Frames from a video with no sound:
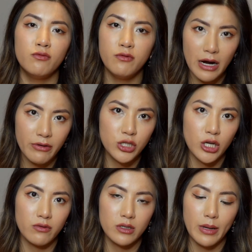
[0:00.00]
very
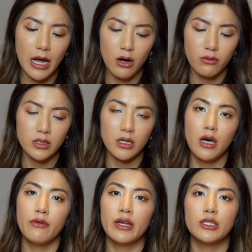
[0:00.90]
generous power
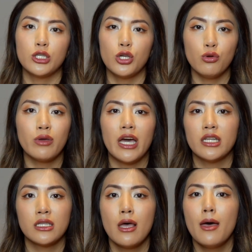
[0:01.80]
reserve and so you
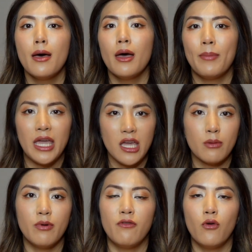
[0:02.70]
get
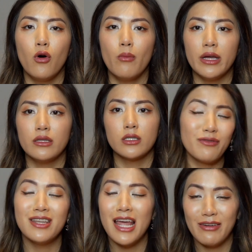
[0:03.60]
peak performance.
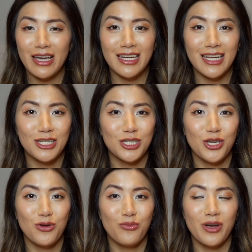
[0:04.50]
I've never had an
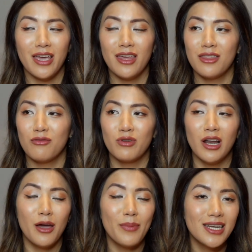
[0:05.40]
issue with
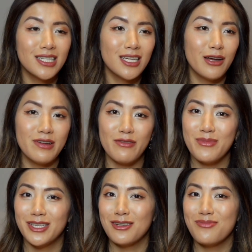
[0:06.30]
reliability. I've never
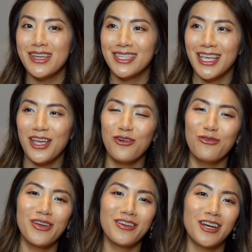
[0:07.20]
missed a meeting or
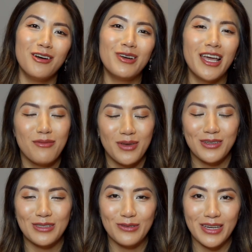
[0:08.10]
woken up late because of